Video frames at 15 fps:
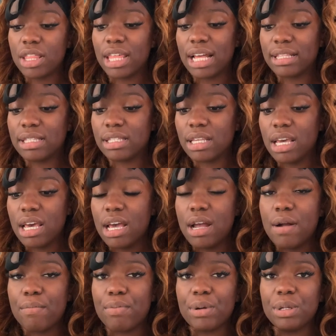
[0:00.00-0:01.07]
that's
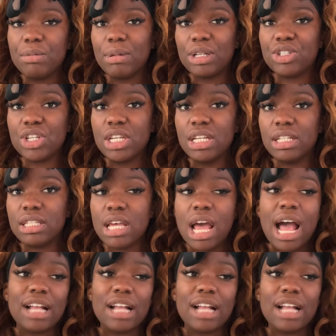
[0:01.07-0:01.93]
pretty much it.